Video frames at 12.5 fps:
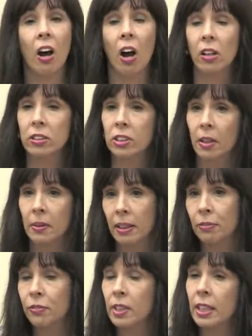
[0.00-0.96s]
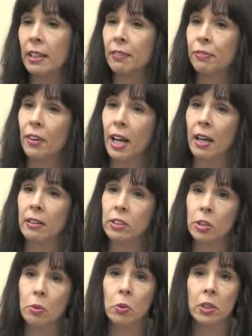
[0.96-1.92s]
Also, if
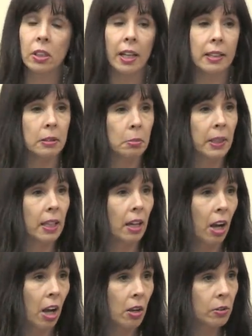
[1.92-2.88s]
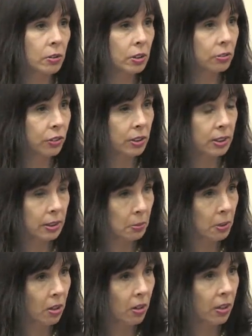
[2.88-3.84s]
you would like to be a host for a
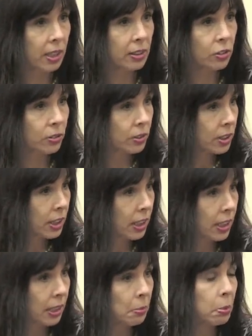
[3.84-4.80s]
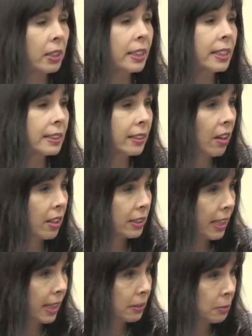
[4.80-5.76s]
seminar in your city, please
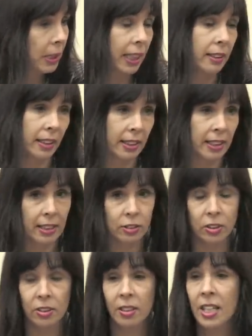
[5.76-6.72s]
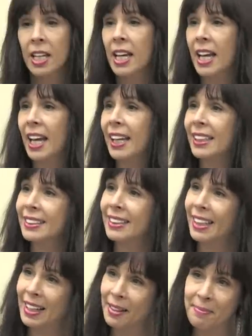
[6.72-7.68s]
contact me, Linda Esser,
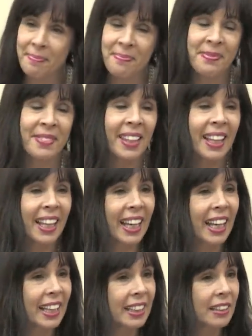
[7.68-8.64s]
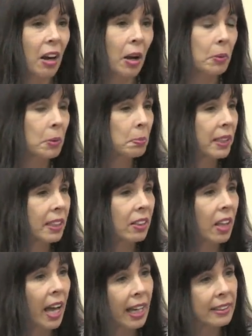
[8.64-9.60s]
and I would be
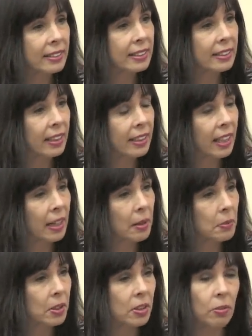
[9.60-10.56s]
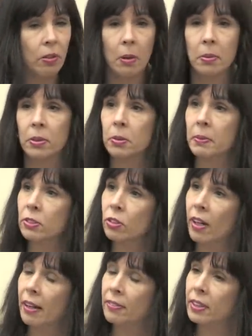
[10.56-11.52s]
glad to set that up with you. Robert's been
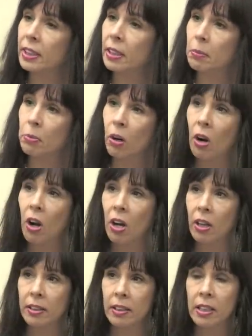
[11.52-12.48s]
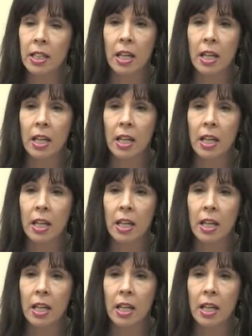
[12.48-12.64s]
traveling abroad.